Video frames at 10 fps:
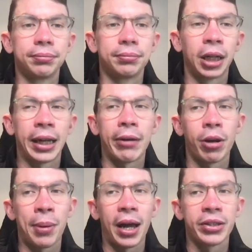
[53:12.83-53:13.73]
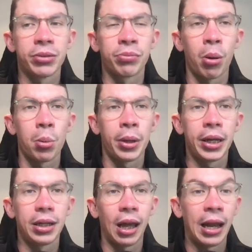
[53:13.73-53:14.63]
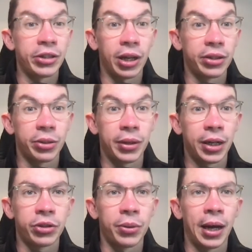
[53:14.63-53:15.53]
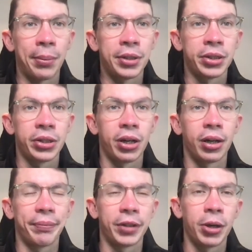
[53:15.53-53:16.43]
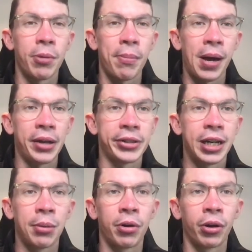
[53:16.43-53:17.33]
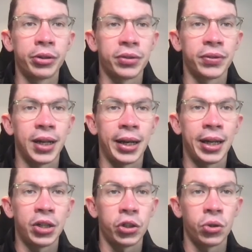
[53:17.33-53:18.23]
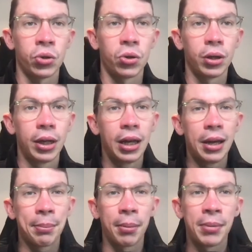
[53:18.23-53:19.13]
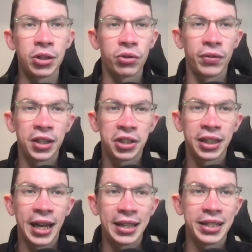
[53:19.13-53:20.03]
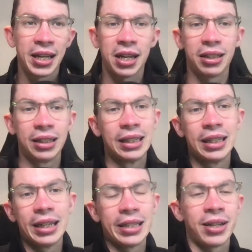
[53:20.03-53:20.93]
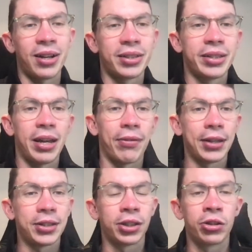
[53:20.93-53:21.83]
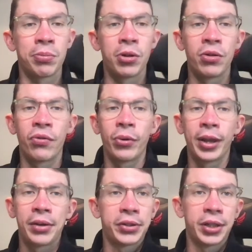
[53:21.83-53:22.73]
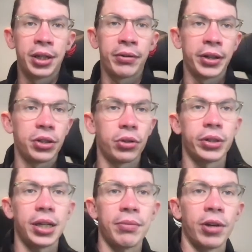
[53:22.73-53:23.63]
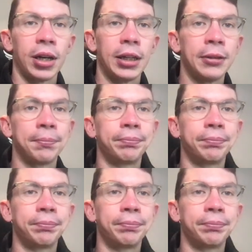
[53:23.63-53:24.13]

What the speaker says: I get rid of Patterson probably, unless you had someone else you were happy to start. Don't mind Patterson, Almiron to Fernandes, Shaw, but Mitrovic and Nketiah. It's hard to say if that's a good move without seeing the rest of your team really.